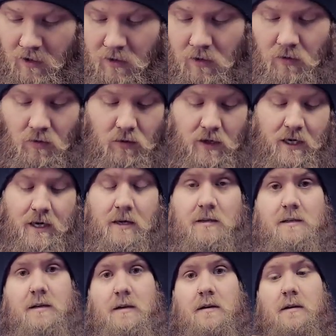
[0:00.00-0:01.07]
You will
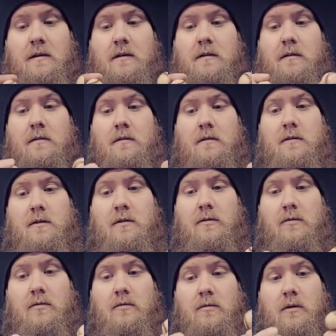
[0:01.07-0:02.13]
get
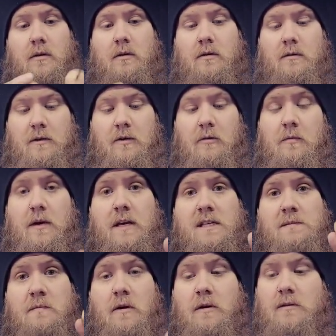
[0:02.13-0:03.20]
two little
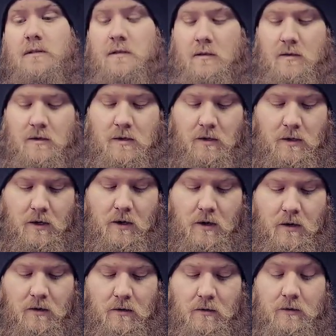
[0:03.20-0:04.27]
baseballs
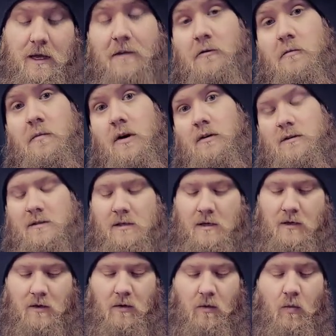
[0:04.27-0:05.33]
or leather balls.
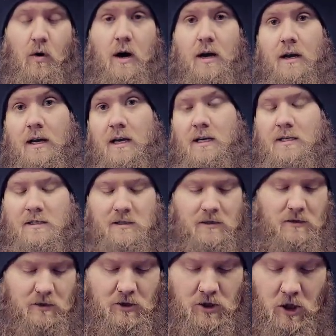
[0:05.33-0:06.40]
One is
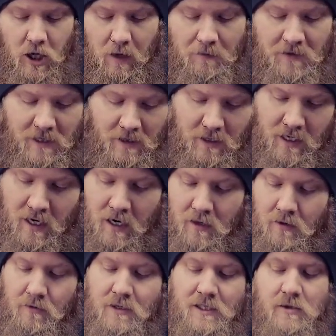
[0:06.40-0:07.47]
chopped and the
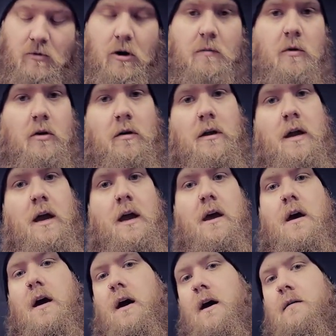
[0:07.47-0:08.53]
other is normal.
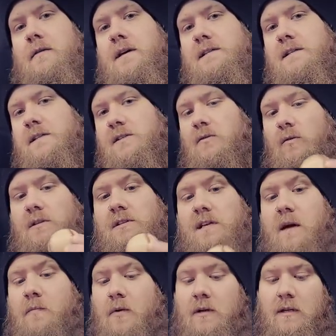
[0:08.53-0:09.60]
Uh, this is sold
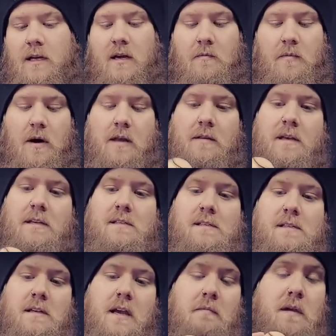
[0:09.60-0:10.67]
separately, but
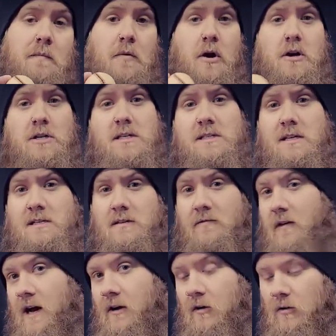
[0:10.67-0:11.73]
this can be purchased as a
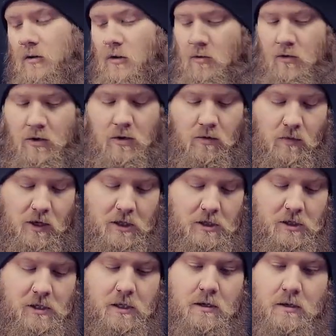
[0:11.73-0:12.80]
final load,
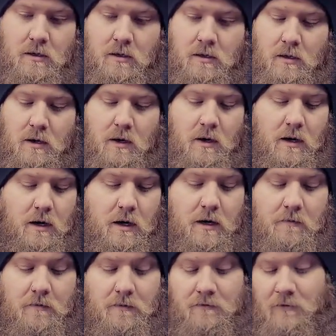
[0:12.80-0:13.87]
which
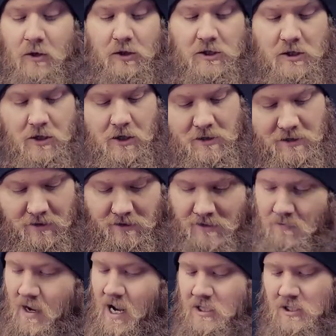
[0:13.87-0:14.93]
um, looks good since it
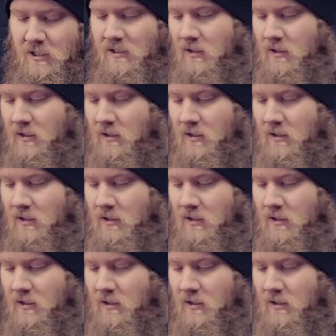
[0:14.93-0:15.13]
matches